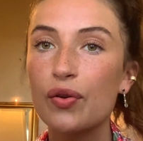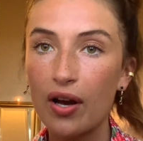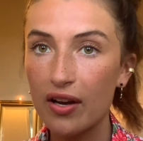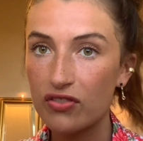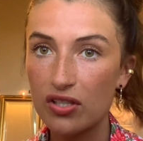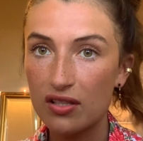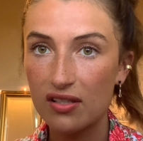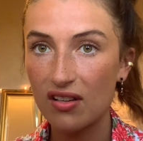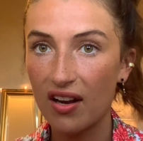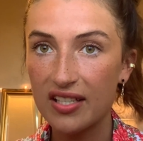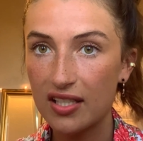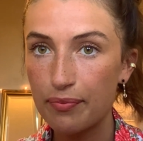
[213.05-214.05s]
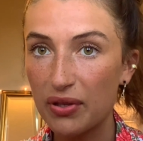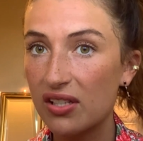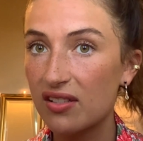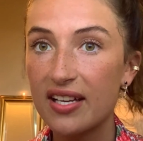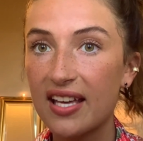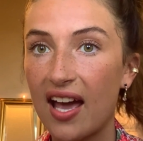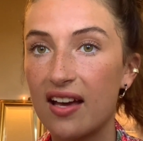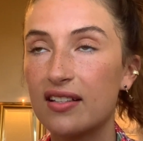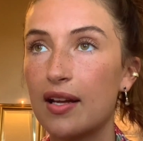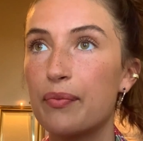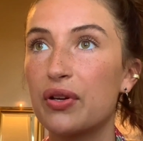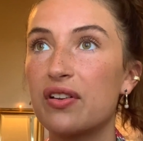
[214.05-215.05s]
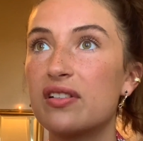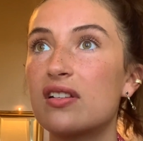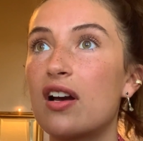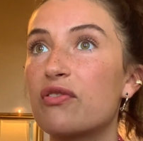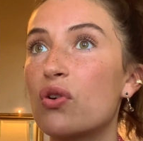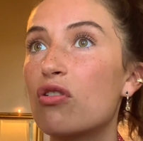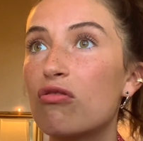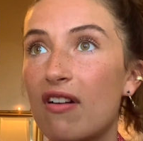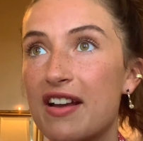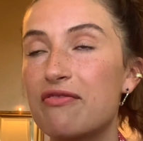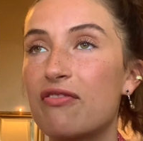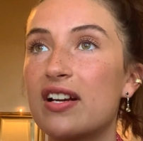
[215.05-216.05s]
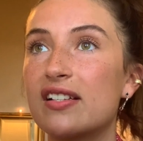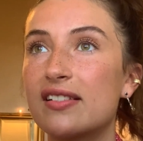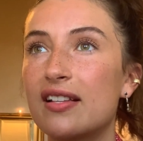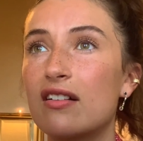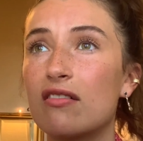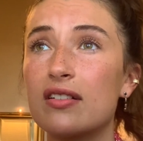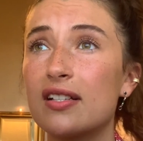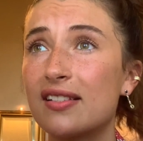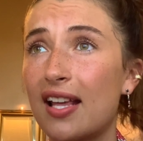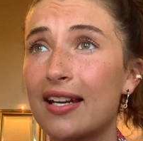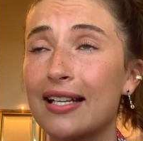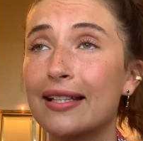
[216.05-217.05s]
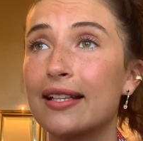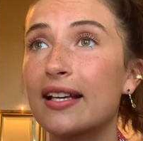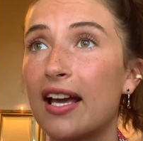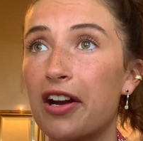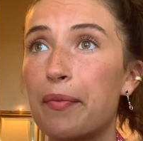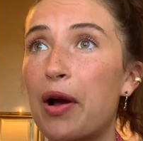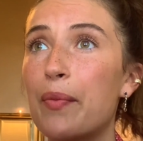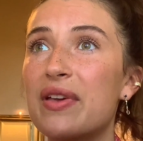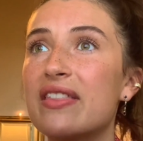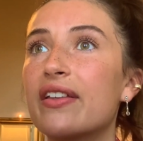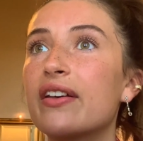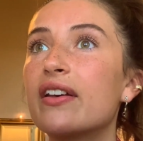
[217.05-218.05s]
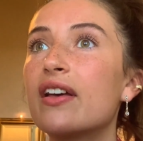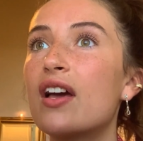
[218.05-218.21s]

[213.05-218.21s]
I've just decided, because I can and because I've got great friends that are understanding and that care about me, that